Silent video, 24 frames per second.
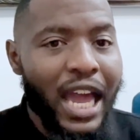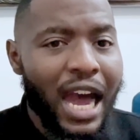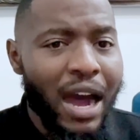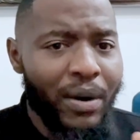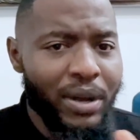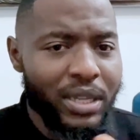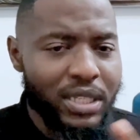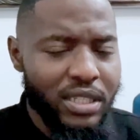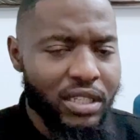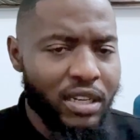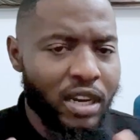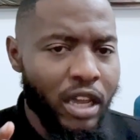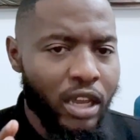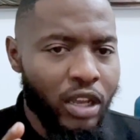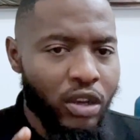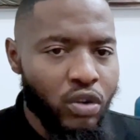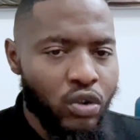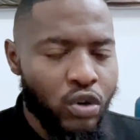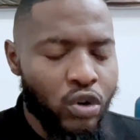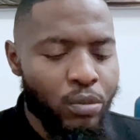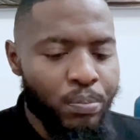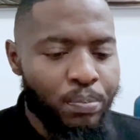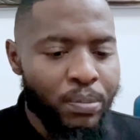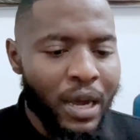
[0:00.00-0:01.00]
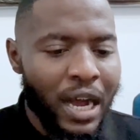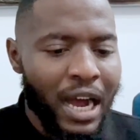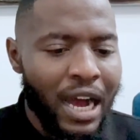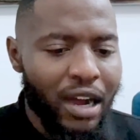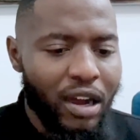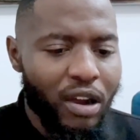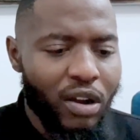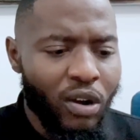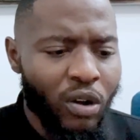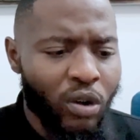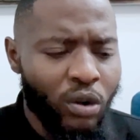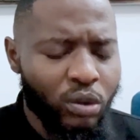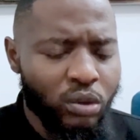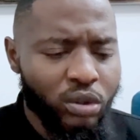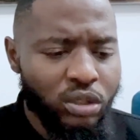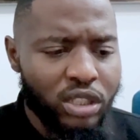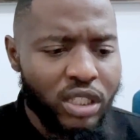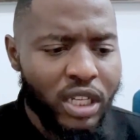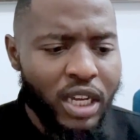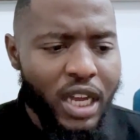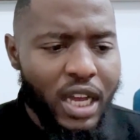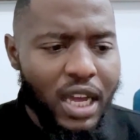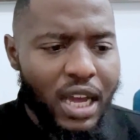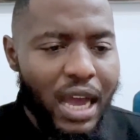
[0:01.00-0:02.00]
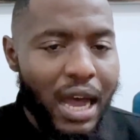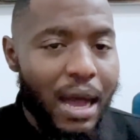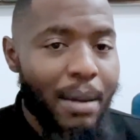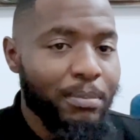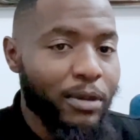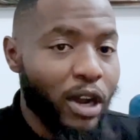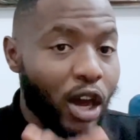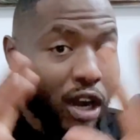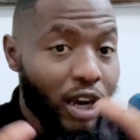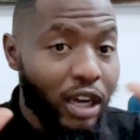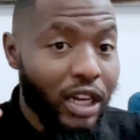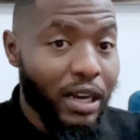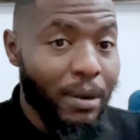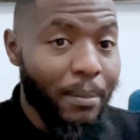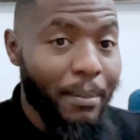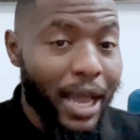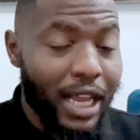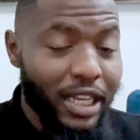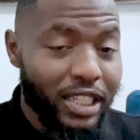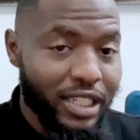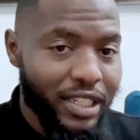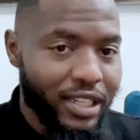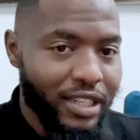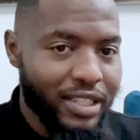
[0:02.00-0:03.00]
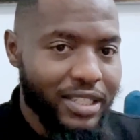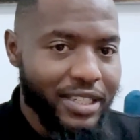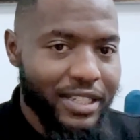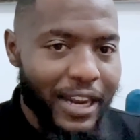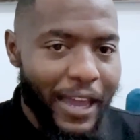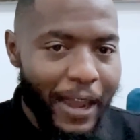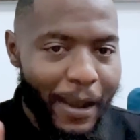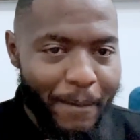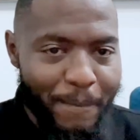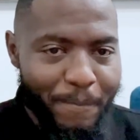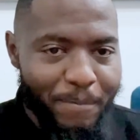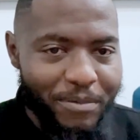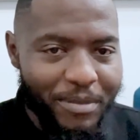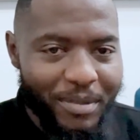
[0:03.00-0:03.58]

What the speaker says: I was in a group called, I'm not going to mention its name,